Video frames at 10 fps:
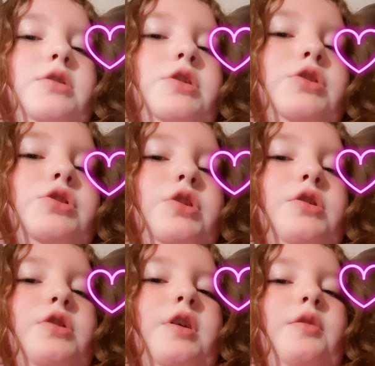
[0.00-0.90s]
She's
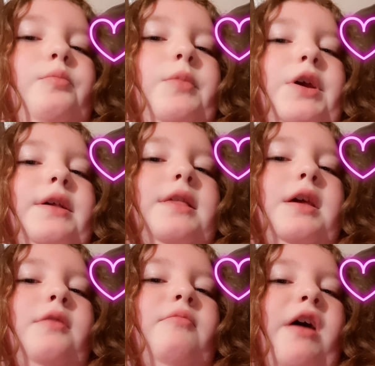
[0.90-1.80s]
just an
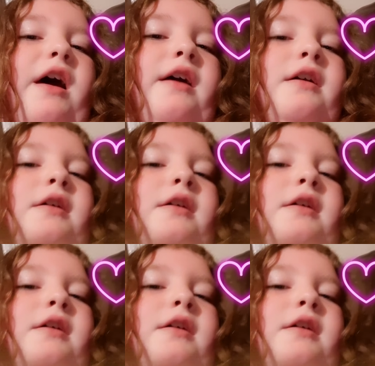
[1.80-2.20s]
amazing pet.